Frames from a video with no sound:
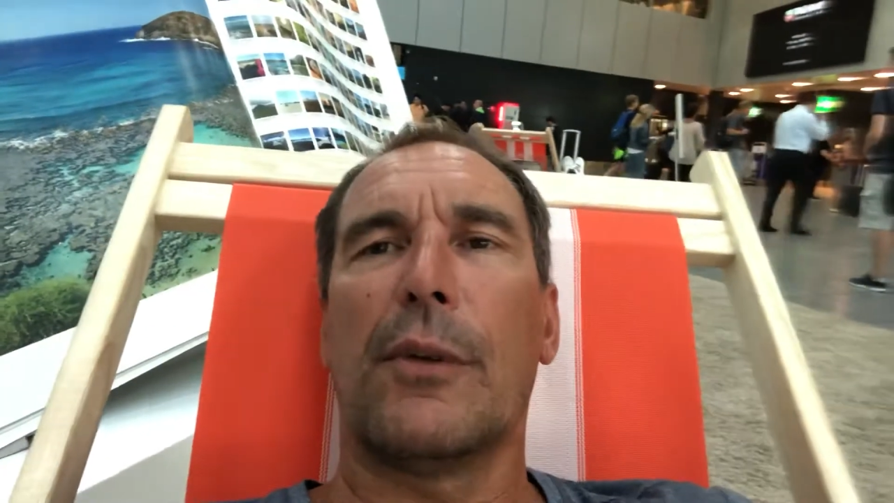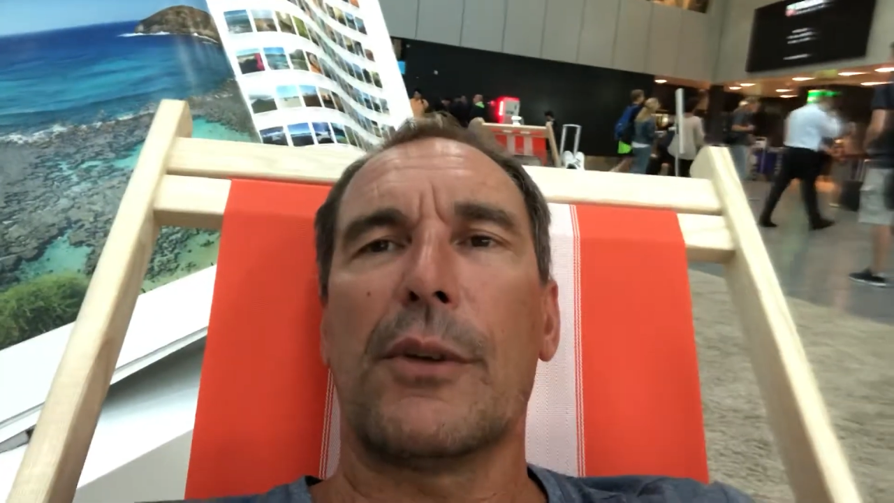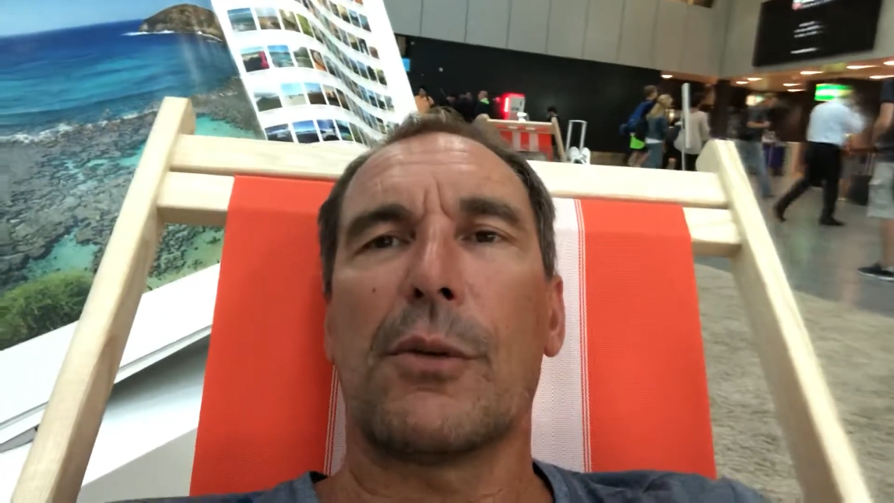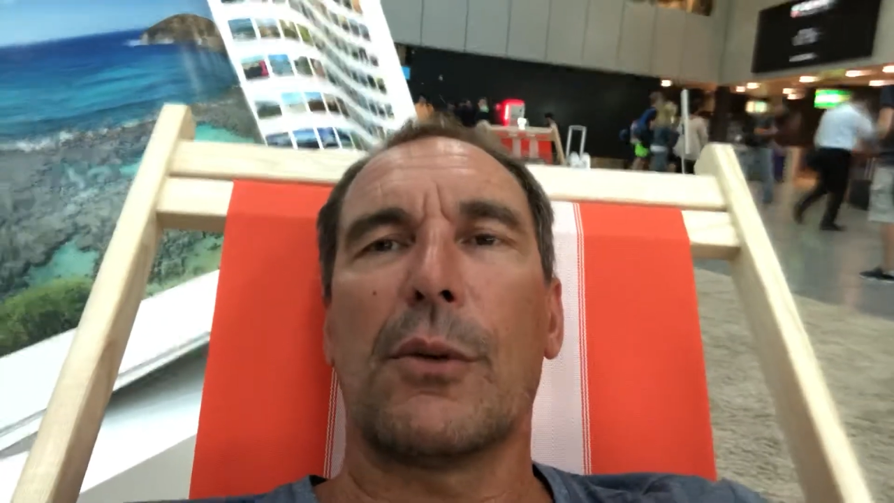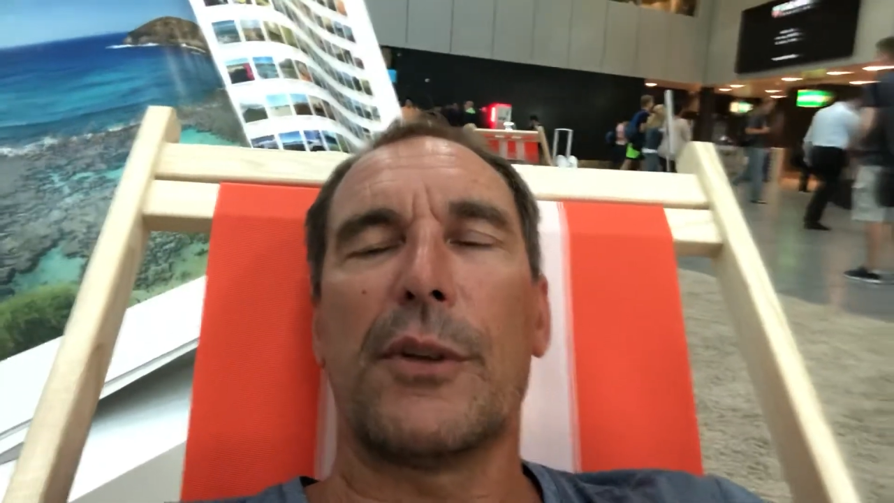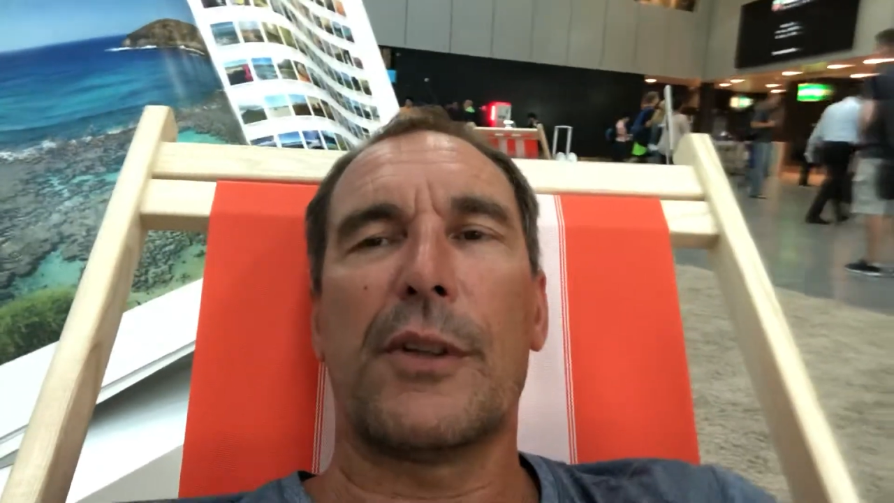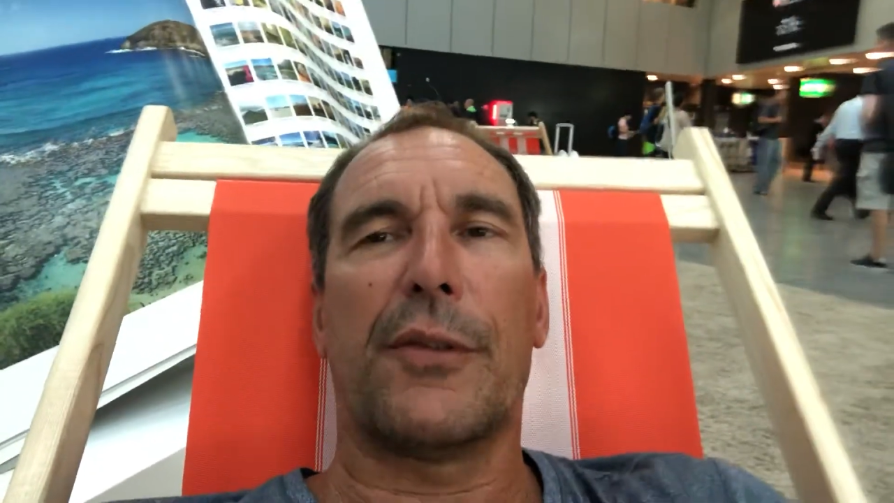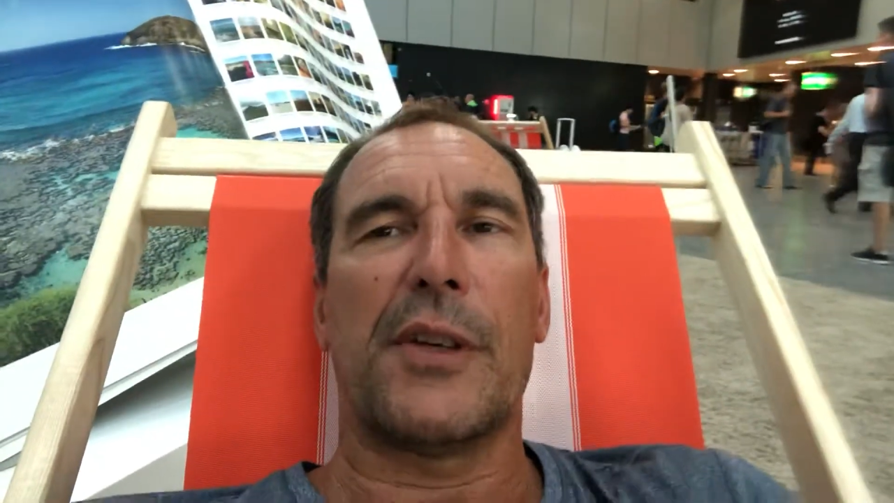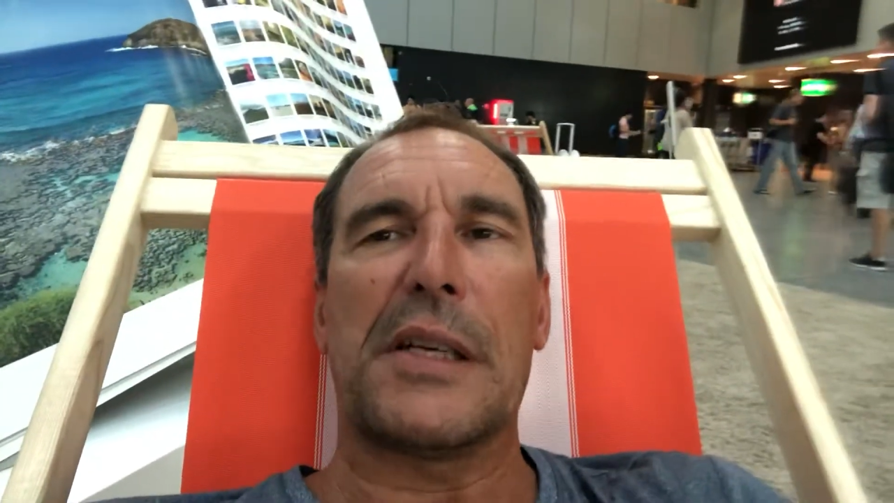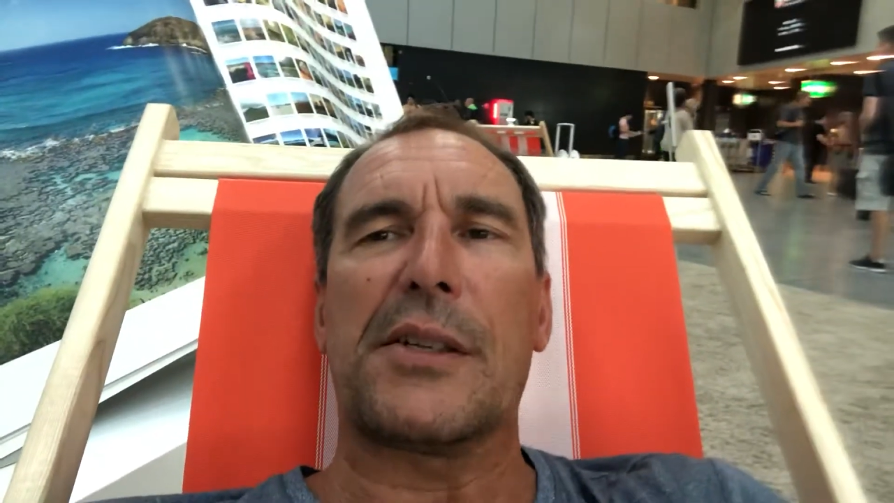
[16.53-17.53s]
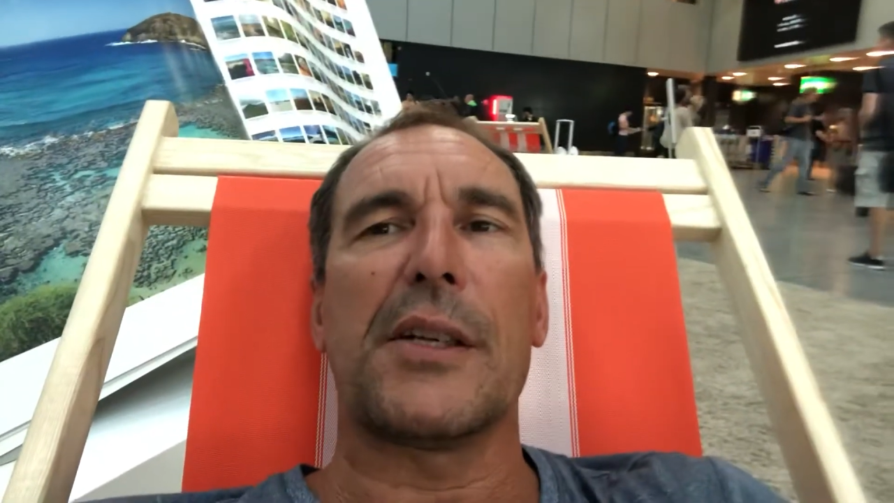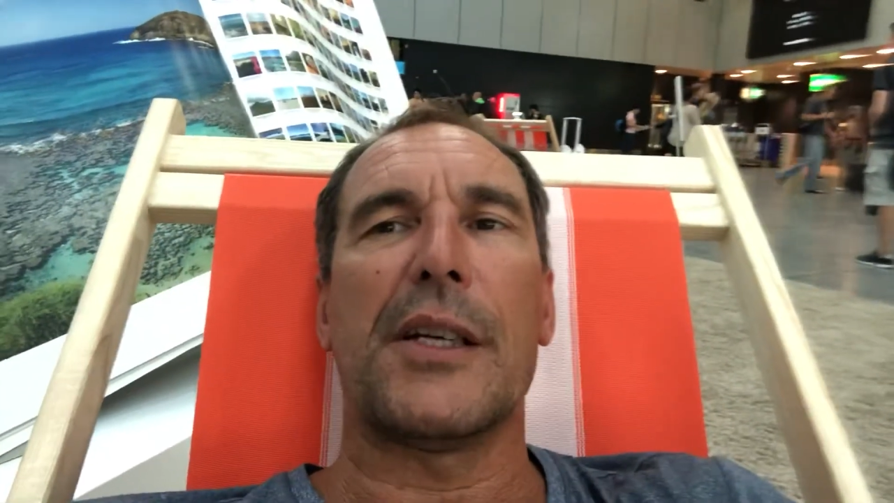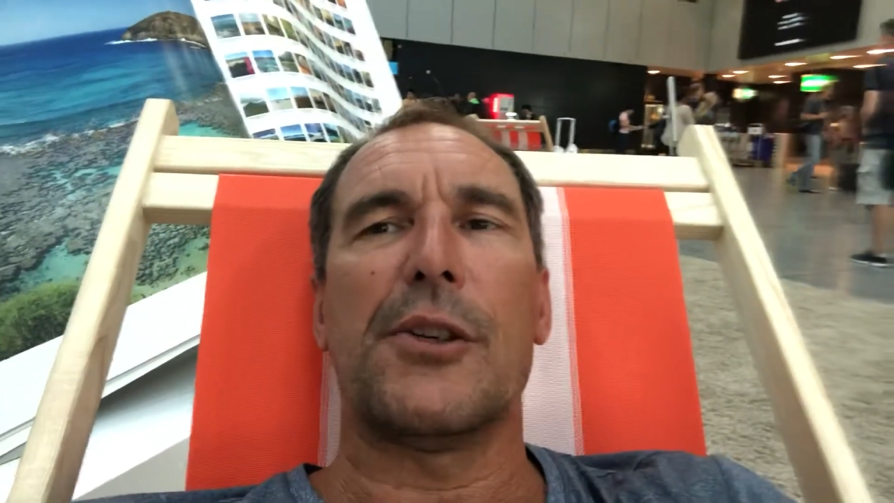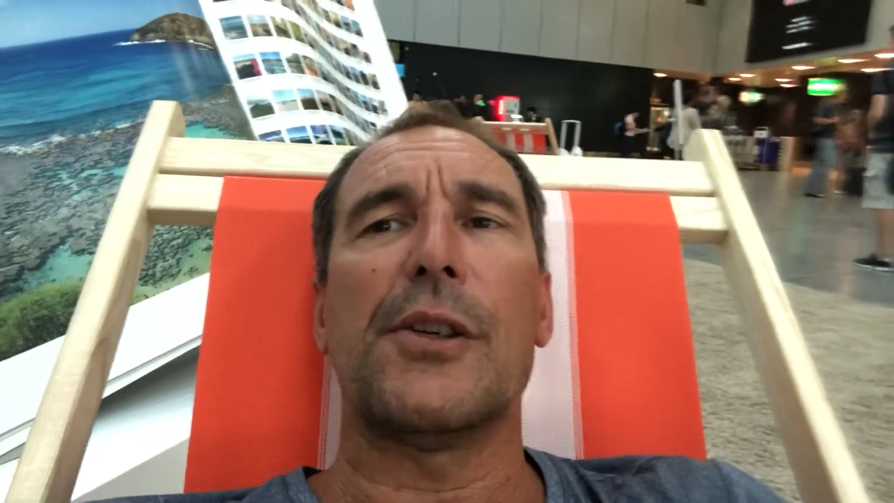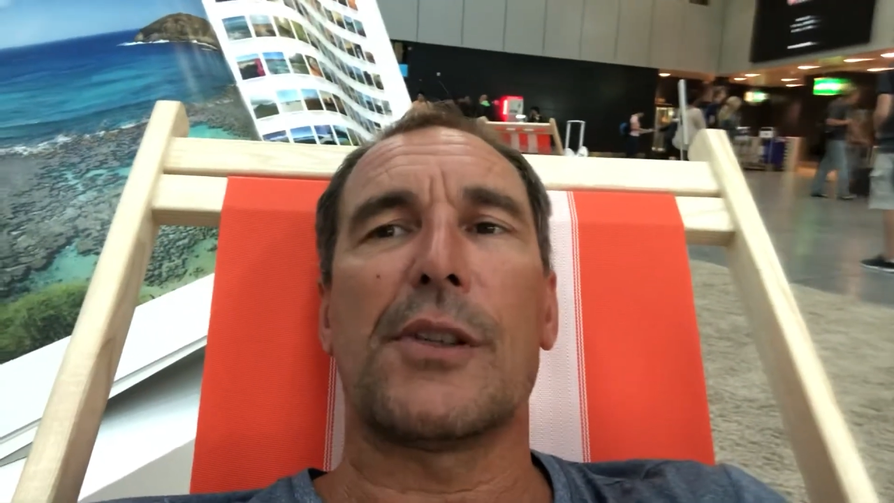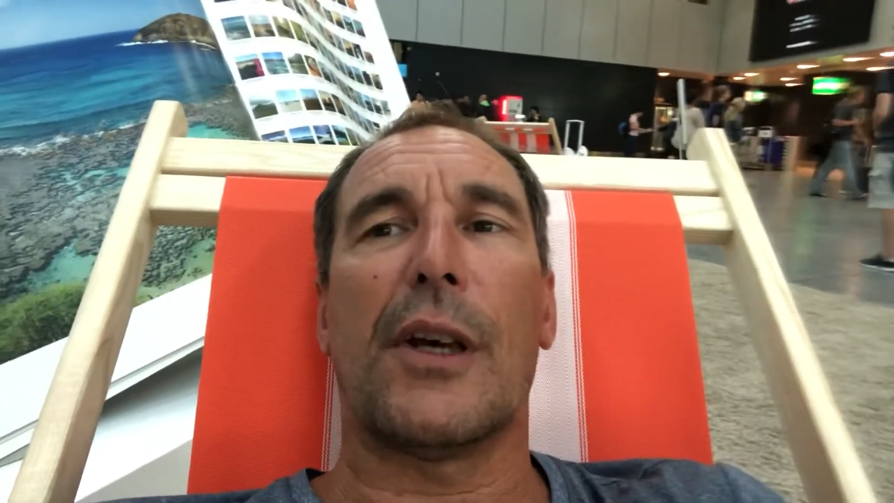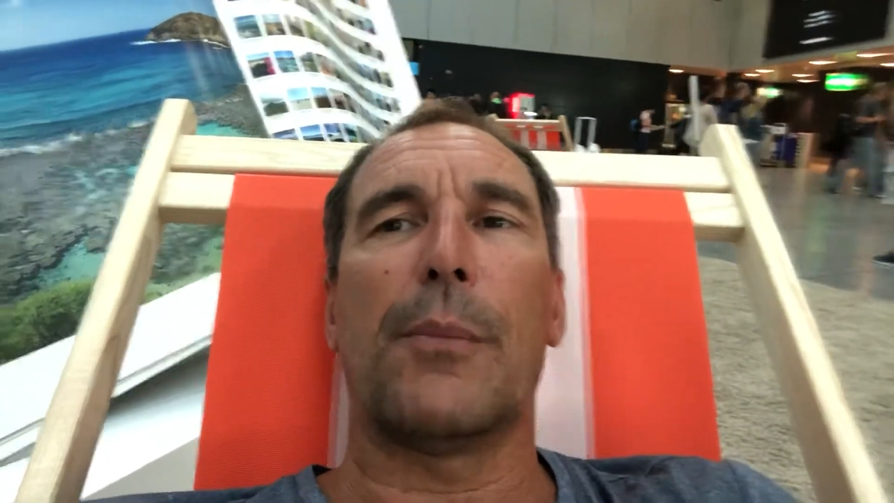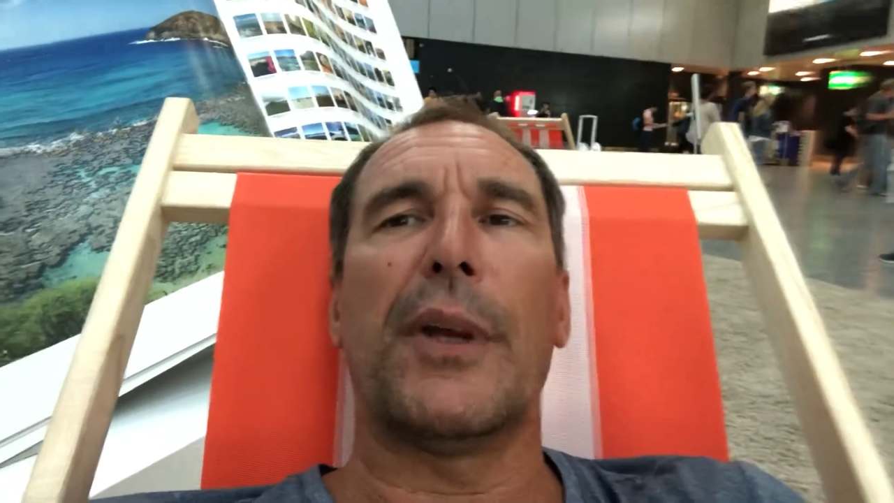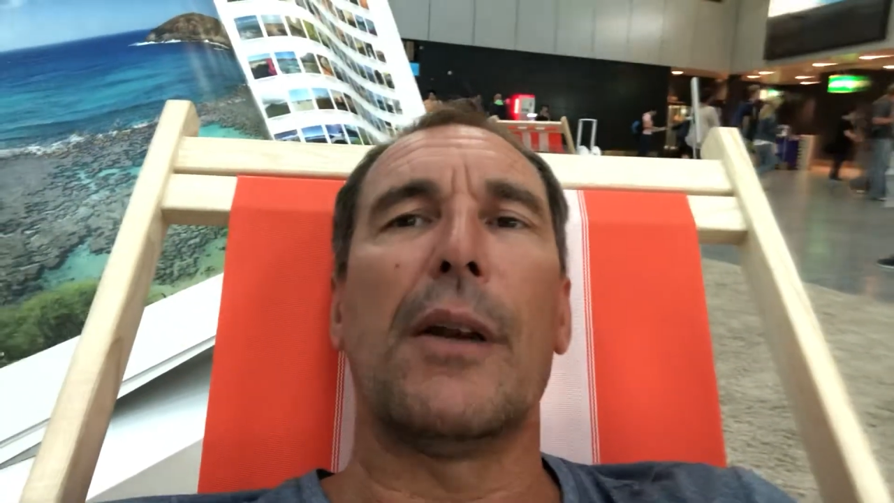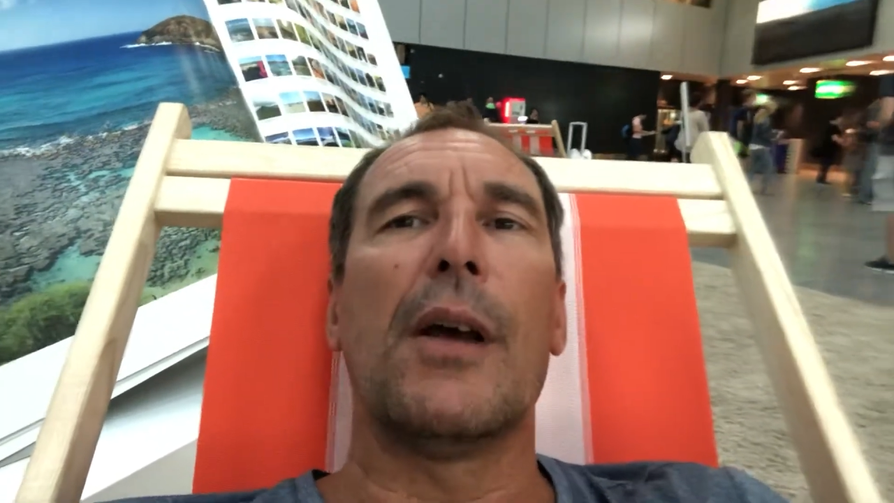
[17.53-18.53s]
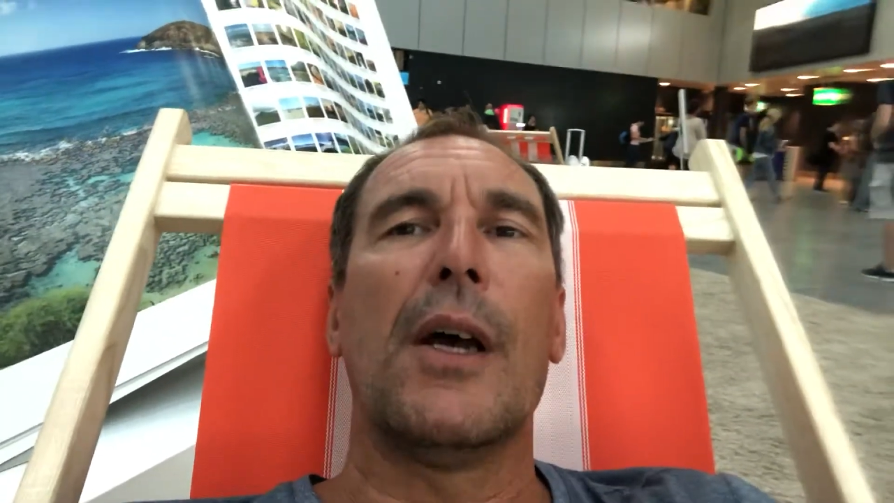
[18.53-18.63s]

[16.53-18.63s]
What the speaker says: to all the different destinations that I've been.